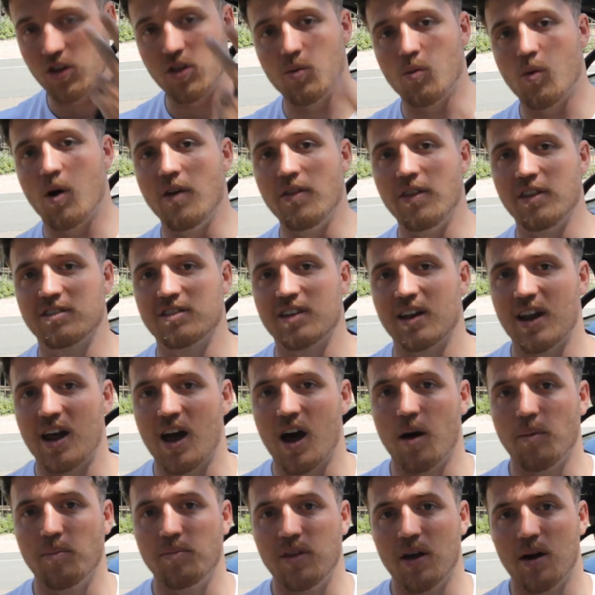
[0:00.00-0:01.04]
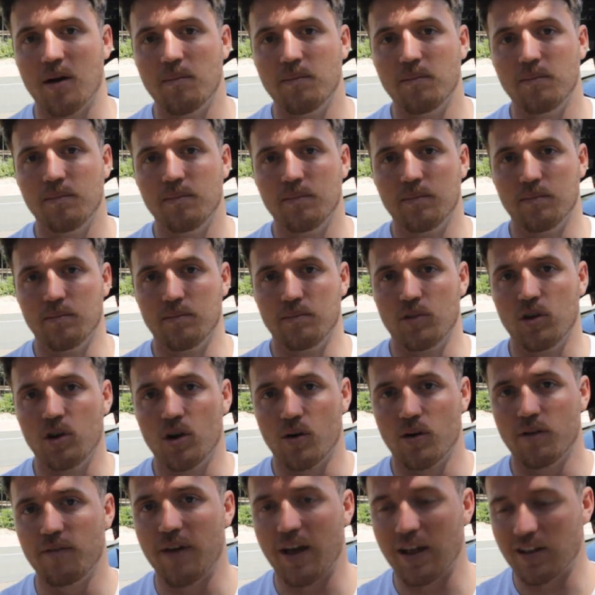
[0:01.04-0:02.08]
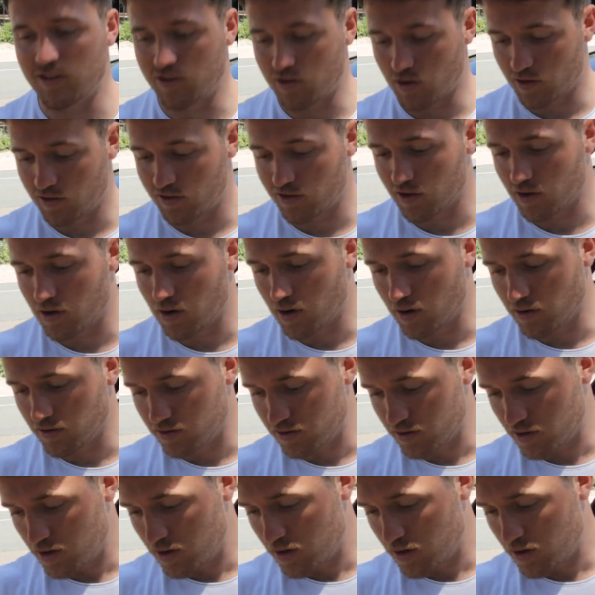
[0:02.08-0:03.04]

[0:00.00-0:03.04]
the one that's going to help them, you know, advance towards their goals.